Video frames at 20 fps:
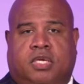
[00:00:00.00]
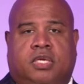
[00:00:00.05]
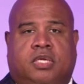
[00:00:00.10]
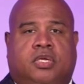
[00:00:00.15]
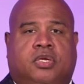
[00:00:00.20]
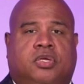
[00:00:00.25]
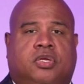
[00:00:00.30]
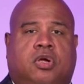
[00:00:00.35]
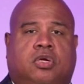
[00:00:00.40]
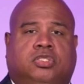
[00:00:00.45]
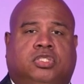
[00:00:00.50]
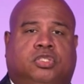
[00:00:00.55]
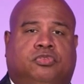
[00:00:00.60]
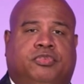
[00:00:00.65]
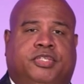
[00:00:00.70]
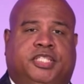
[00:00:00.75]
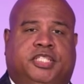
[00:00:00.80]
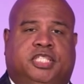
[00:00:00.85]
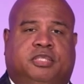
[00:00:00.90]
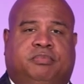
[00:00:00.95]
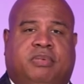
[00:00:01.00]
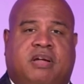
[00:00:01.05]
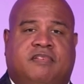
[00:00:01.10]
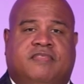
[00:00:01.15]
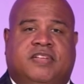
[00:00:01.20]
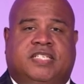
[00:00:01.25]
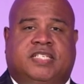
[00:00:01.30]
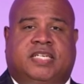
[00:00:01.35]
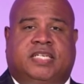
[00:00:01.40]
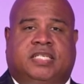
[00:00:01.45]
You can also reach us by
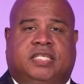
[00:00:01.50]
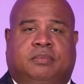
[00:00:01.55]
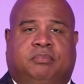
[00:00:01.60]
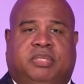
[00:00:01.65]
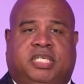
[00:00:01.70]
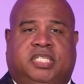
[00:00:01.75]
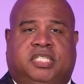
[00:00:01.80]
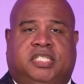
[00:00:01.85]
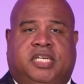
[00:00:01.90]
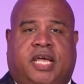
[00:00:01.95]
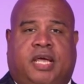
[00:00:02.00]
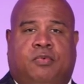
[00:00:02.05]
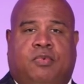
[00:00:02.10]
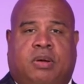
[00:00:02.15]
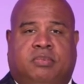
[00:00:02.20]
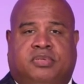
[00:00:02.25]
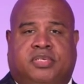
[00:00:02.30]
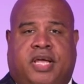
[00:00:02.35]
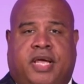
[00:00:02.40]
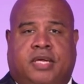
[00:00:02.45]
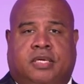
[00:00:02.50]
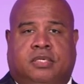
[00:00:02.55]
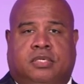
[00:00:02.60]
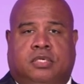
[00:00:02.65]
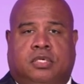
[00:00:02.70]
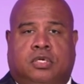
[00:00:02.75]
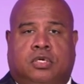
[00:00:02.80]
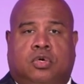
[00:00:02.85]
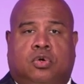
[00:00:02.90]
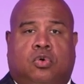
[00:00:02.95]
visiting the BCAA website,
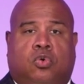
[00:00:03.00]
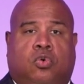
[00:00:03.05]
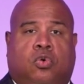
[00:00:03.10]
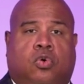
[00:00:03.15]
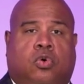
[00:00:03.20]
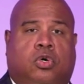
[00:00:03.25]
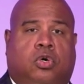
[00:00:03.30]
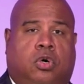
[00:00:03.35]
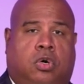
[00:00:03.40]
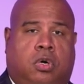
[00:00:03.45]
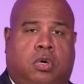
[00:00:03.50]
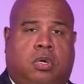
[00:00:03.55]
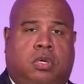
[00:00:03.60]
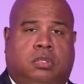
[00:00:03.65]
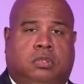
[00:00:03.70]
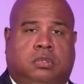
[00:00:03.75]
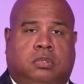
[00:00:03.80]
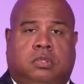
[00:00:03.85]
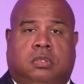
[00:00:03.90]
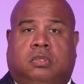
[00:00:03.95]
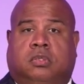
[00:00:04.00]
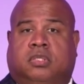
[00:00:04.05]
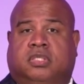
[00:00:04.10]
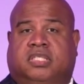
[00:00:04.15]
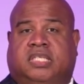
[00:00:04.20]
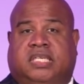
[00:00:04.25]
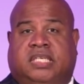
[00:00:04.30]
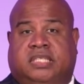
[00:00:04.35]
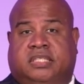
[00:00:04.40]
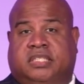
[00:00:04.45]
or call, or
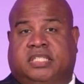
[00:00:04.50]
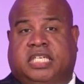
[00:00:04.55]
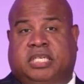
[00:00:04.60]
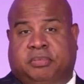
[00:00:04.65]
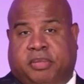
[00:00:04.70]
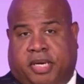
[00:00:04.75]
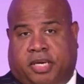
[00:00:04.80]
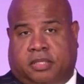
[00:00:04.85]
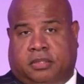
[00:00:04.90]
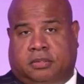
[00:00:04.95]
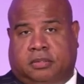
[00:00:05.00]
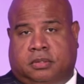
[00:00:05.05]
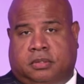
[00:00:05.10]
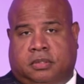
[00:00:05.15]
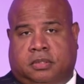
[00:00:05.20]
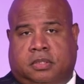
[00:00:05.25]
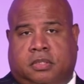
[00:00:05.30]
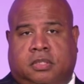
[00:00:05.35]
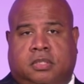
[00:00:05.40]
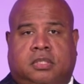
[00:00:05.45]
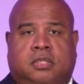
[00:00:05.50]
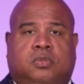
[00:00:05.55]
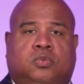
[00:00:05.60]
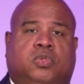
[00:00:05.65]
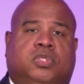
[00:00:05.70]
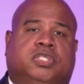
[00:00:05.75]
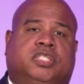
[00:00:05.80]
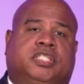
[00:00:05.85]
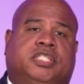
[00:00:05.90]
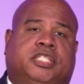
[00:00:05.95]
send us an email.
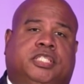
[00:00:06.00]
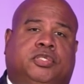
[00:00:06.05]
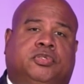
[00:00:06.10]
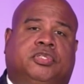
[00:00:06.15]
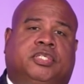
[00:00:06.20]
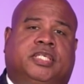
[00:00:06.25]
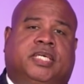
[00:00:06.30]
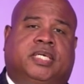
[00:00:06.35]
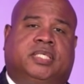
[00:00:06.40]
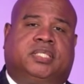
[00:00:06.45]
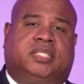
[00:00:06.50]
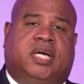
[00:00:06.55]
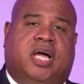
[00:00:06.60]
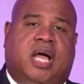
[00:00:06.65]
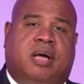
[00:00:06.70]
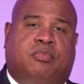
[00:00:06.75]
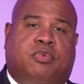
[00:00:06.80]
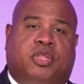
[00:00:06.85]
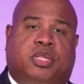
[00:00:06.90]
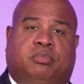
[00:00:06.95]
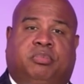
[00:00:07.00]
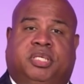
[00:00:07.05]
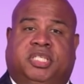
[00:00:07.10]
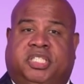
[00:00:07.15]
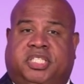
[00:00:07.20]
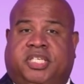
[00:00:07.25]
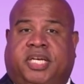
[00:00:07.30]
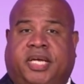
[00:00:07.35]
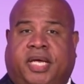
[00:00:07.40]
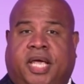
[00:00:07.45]
We'll see you the next time on the
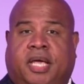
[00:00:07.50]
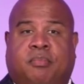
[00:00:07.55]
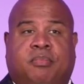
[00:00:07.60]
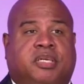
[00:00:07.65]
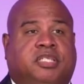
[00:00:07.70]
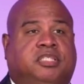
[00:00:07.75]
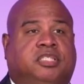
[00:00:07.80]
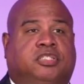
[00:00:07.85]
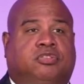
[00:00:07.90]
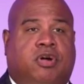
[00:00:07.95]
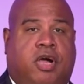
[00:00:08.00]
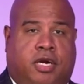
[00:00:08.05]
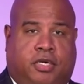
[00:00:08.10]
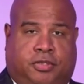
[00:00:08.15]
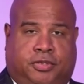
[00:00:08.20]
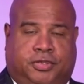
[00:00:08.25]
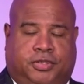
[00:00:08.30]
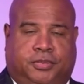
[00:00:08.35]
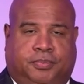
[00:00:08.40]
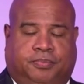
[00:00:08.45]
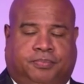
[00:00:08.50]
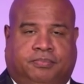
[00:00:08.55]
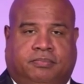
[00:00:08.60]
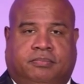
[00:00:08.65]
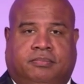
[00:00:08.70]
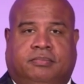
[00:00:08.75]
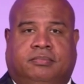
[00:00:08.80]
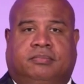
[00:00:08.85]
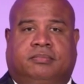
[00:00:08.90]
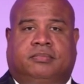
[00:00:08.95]
BCAA Business Chronicles.
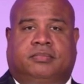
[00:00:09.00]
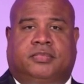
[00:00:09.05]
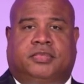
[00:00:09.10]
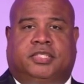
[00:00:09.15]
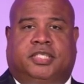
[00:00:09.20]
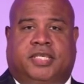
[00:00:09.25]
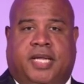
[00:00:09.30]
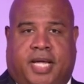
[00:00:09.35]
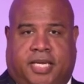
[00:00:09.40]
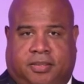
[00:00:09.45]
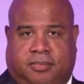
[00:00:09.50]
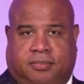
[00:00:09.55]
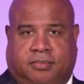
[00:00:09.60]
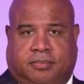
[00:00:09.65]
Good night.